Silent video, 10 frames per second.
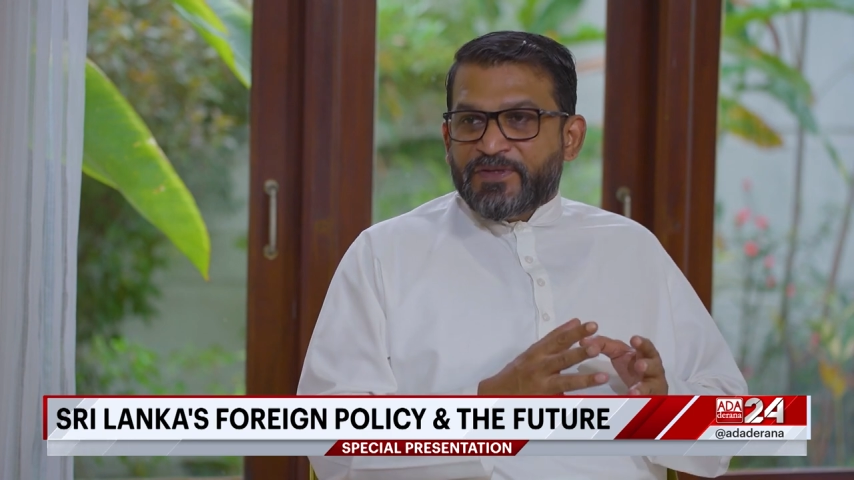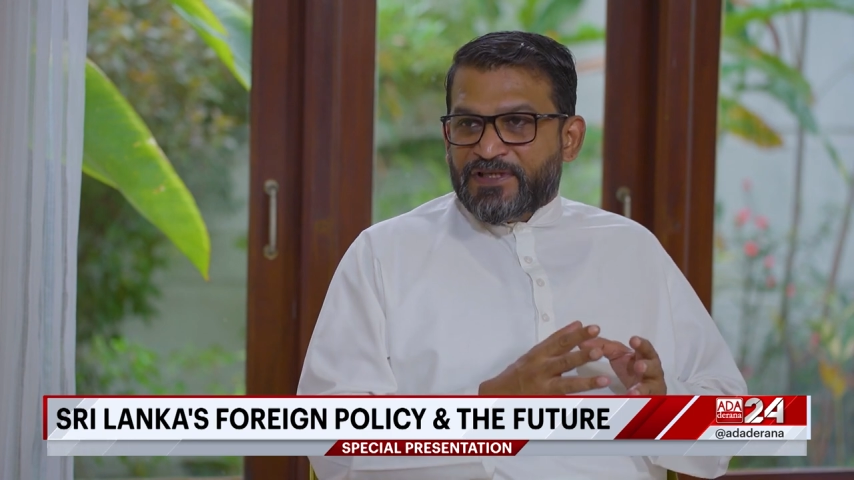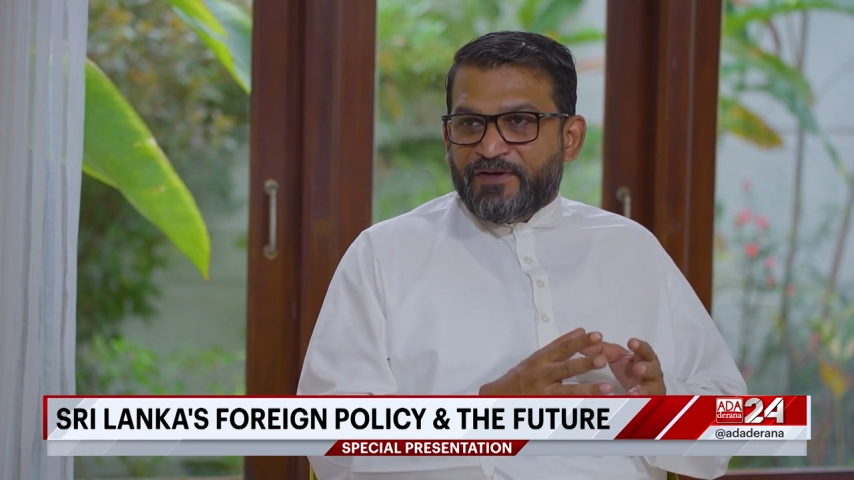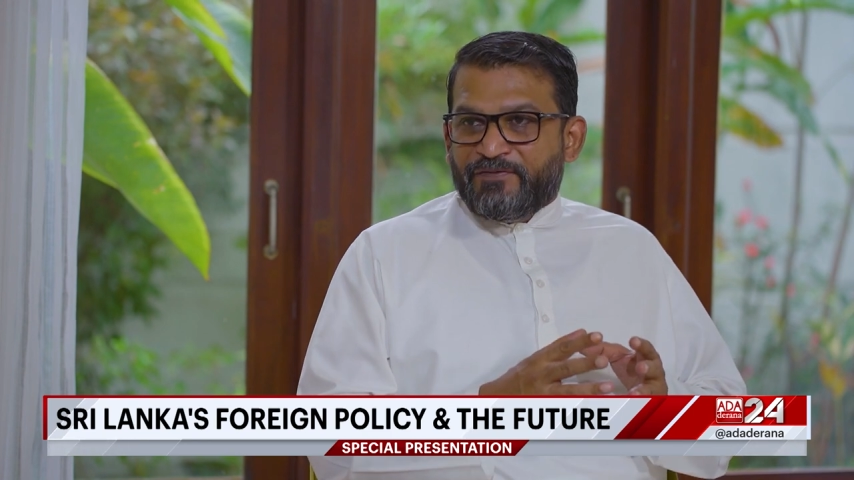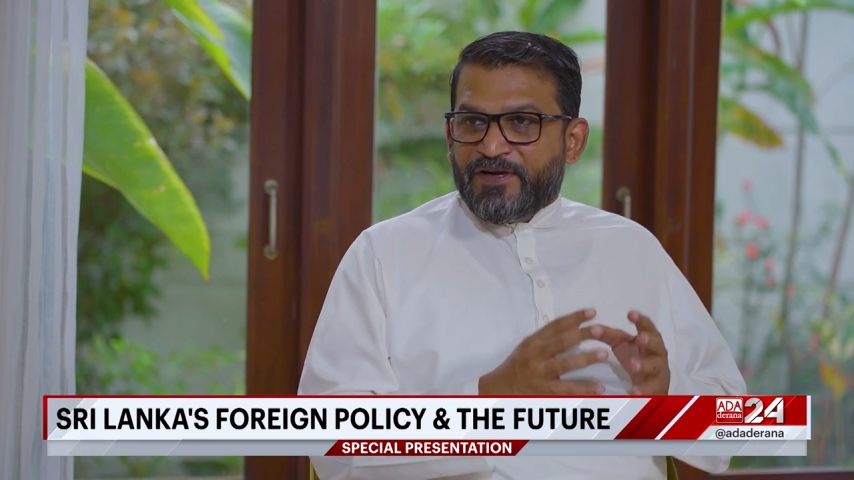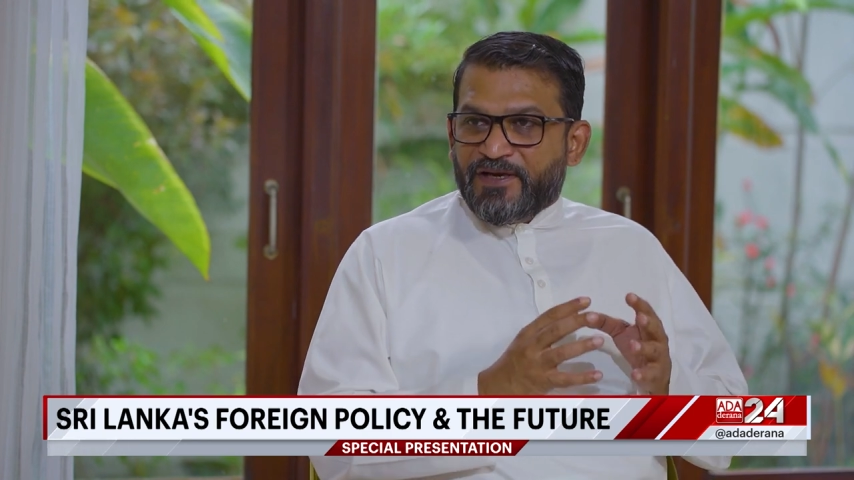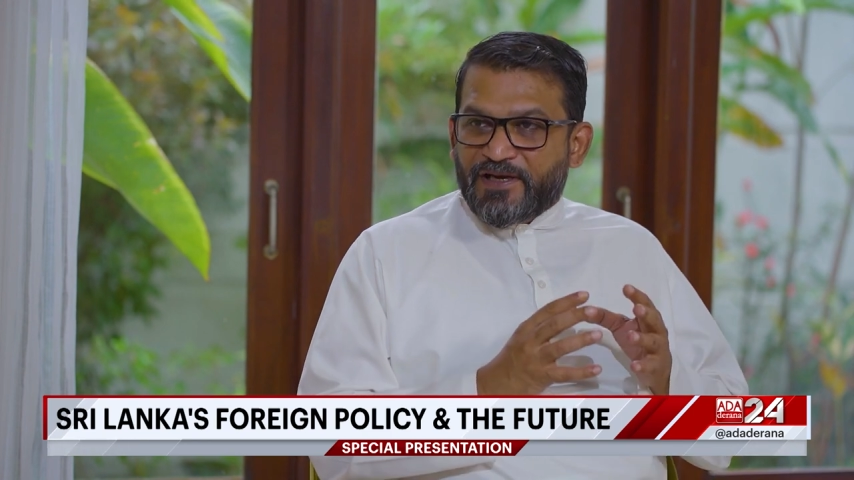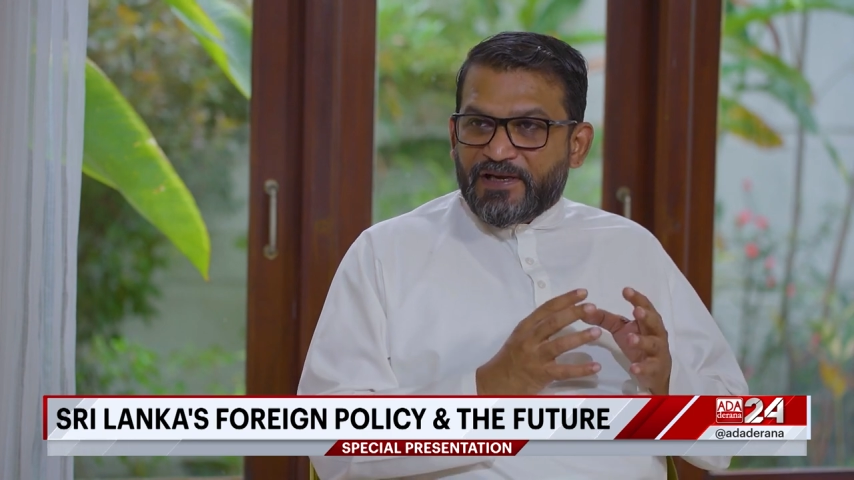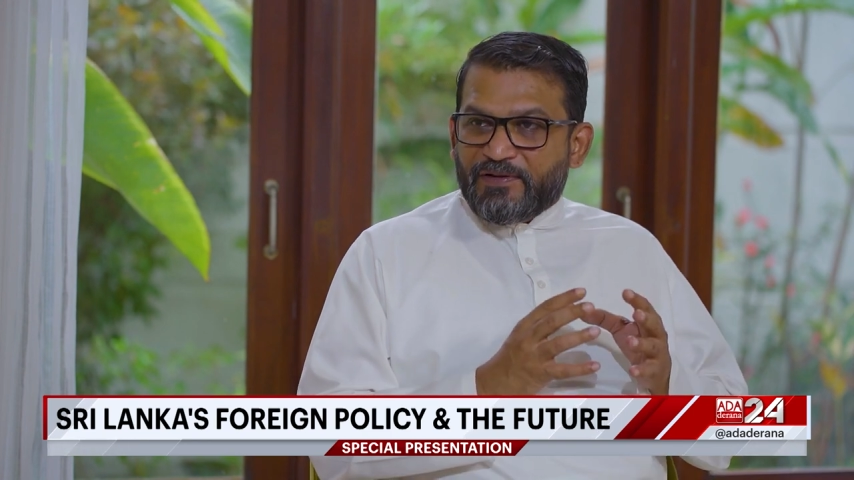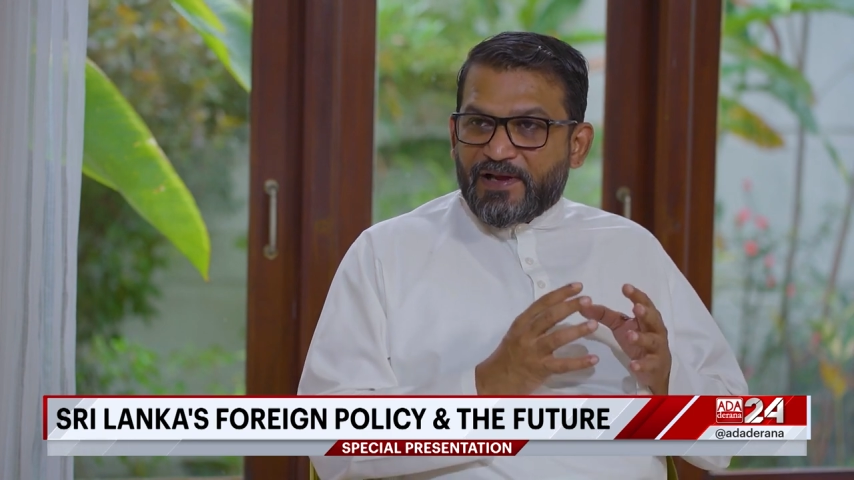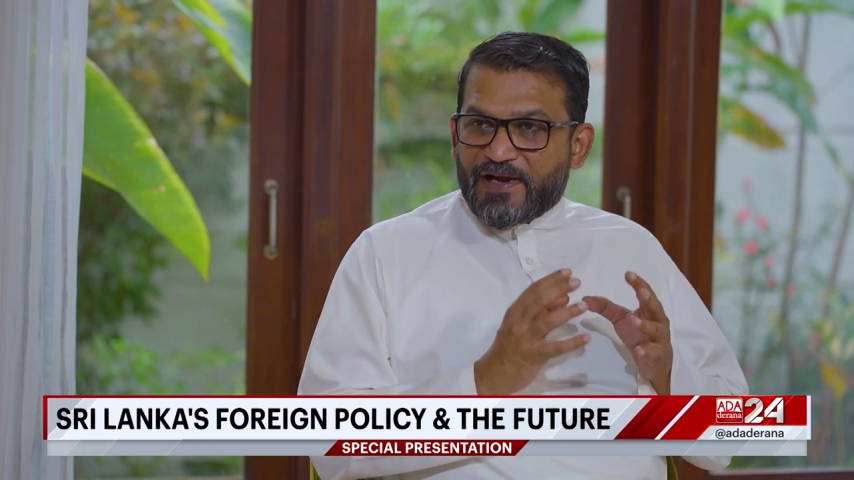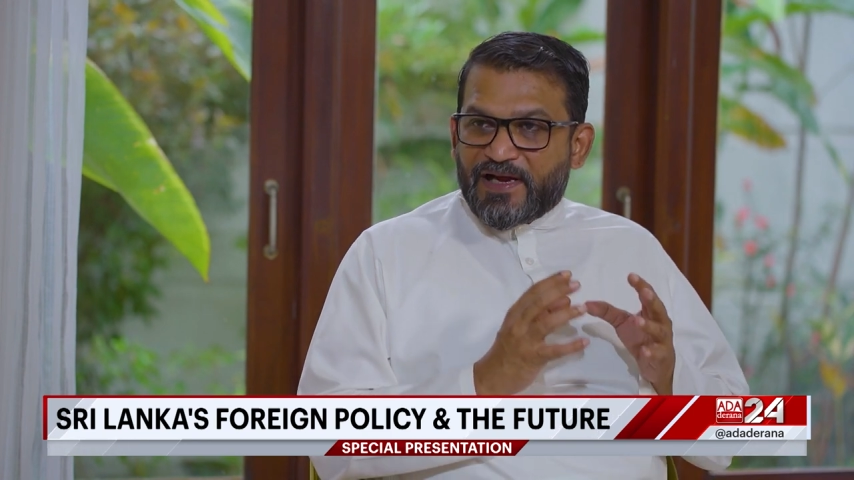which are very uh,